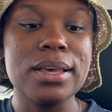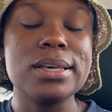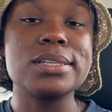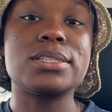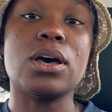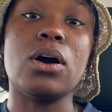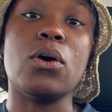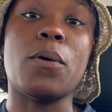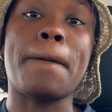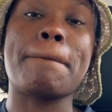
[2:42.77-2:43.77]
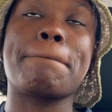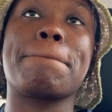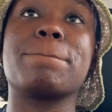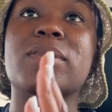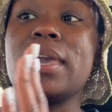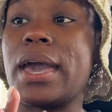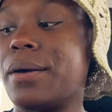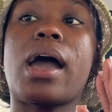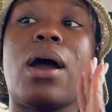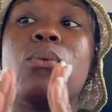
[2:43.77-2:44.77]
So yeah,
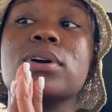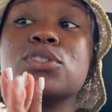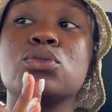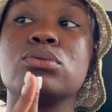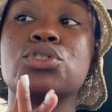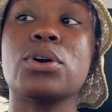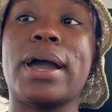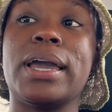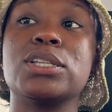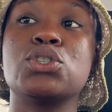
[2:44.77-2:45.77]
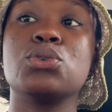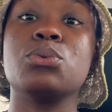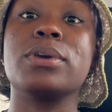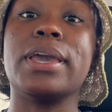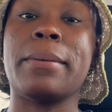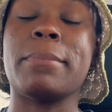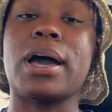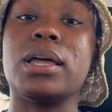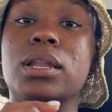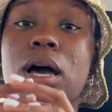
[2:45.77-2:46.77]
I want to try to get
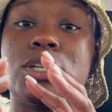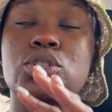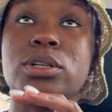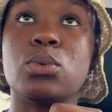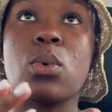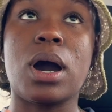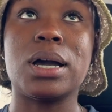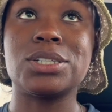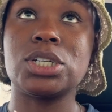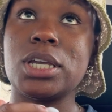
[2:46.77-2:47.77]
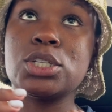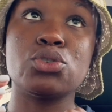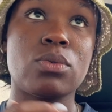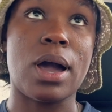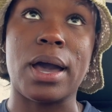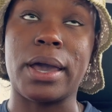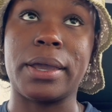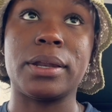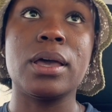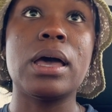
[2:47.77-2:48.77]
my laundry washed and
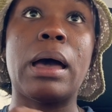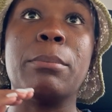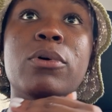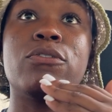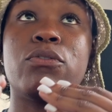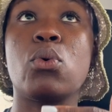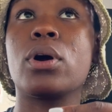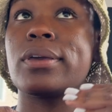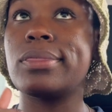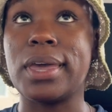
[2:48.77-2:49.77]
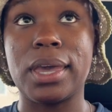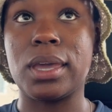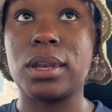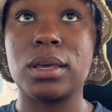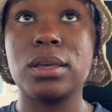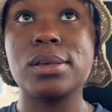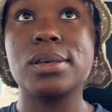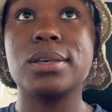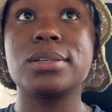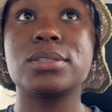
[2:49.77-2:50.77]
dried before then
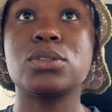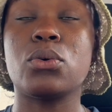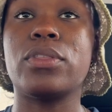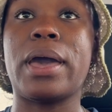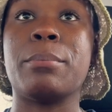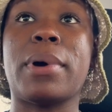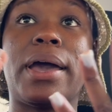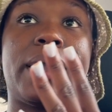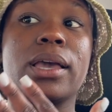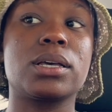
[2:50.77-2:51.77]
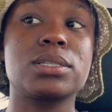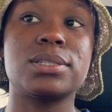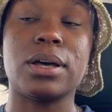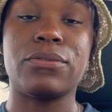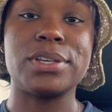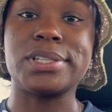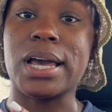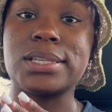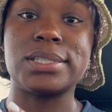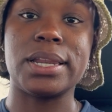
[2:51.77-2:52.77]
so that my stuff is
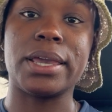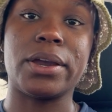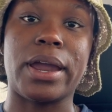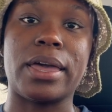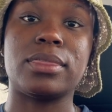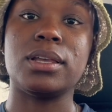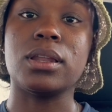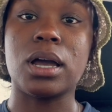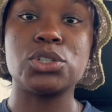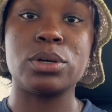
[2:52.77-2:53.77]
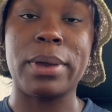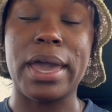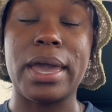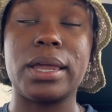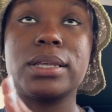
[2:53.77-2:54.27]
not sitting here at the laundromat